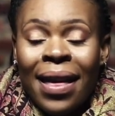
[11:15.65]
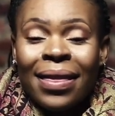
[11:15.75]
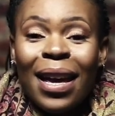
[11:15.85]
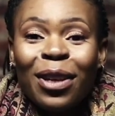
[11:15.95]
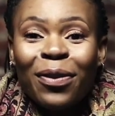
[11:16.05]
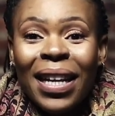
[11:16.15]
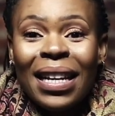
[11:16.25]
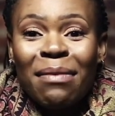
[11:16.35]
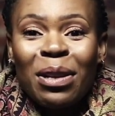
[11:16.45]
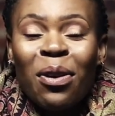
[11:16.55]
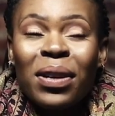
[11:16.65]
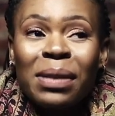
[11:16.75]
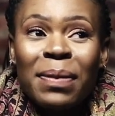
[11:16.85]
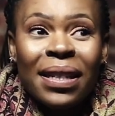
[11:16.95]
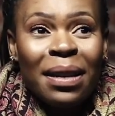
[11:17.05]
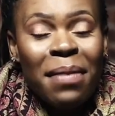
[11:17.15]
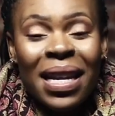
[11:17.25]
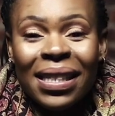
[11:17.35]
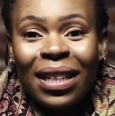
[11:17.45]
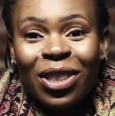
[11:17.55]
Thank you for letting me know. It's been an
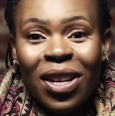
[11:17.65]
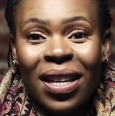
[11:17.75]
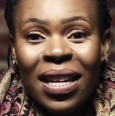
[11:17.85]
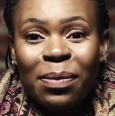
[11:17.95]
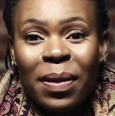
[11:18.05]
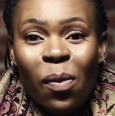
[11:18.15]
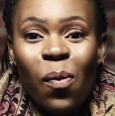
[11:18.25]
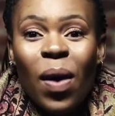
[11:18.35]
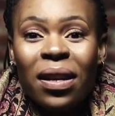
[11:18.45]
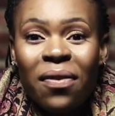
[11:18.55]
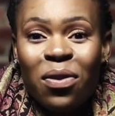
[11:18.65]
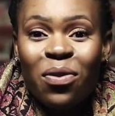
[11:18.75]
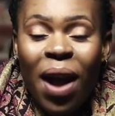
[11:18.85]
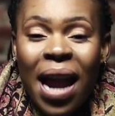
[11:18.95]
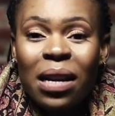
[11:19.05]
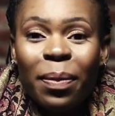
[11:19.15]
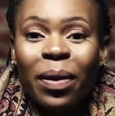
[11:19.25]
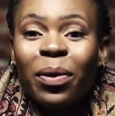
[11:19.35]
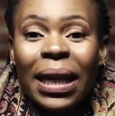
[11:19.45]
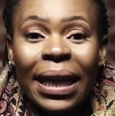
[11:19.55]
amazing journey. It's been a wonderful ride, but
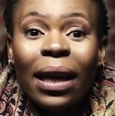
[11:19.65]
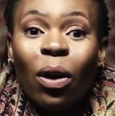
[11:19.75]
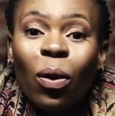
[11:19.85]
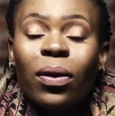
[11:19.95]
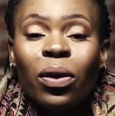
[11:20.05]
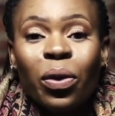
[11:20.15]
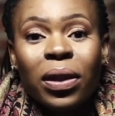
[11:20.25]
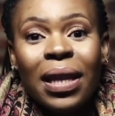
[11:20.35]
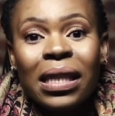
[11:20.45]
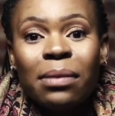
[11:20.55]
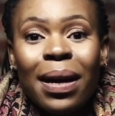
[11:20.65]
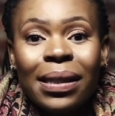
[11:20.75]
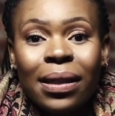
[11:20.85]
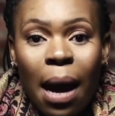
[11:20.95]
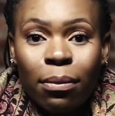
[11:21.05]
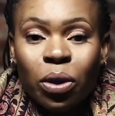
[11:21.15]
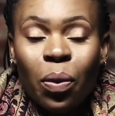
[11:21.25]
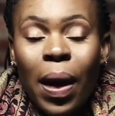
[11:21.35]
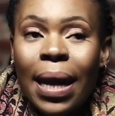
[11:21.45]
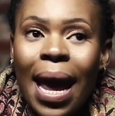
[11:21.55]
really all good things must come
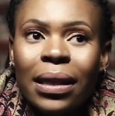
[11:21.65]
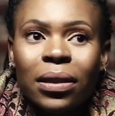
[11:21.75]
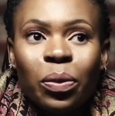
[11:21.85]
to an end.